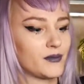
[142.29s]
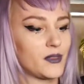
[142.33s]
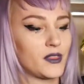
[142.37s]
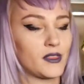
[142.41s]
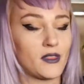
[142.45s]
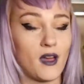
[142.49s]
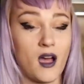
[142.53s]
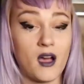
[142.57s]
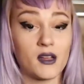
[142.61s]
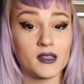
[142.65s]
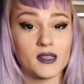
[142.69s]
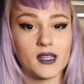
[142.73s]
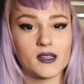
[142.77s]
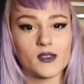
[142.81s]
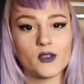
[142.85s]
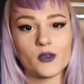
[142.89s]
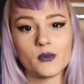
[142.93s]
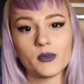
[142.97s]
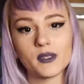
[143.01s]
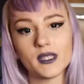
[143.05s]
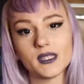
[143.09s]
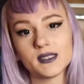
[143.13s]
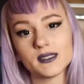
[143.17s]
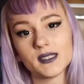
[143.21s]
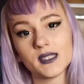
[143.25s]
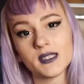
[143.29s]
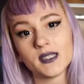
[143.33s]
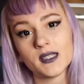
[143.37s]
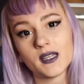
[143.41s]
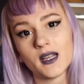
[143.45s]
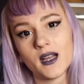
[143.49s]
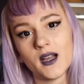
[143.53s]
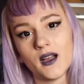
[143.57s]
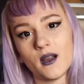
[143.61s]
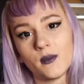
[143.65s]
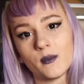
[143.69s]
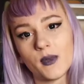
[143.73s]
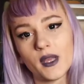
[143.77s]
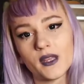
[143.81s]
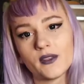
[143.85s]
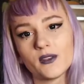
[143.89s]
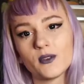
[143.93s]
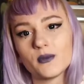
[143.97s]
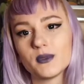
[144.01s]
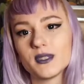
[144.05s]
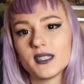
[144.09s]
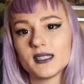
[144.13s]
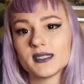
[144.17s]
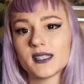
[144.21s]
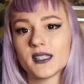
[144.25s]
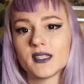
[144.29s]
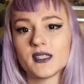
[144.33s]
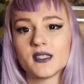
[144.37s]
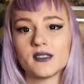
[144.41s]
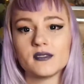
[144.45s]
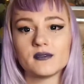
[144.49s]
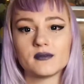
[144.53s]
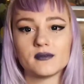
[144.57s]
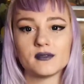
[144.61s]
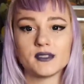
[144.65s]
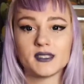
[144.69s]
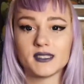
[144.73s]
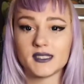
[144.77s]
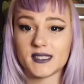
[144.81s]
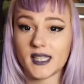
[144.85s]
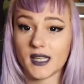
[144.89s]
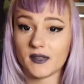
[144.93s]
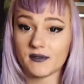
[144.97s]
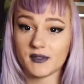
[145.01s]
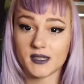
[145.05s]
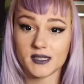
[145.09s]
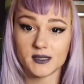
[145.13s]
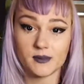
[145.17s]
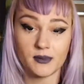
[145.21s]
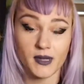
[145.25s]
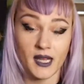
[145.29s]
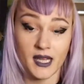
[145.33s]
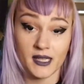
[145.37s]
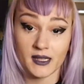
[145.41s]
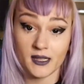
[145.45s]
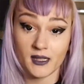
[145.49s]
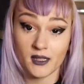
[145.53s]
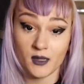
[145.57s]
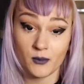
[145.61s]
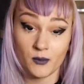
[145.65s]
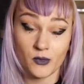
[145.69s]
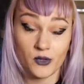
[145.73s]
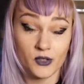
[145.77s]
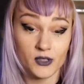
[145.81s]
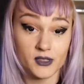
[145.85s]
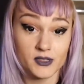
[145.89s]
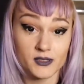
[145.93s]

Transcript: thought that nobody's gonna come and nobody's gonna save this plant anymore,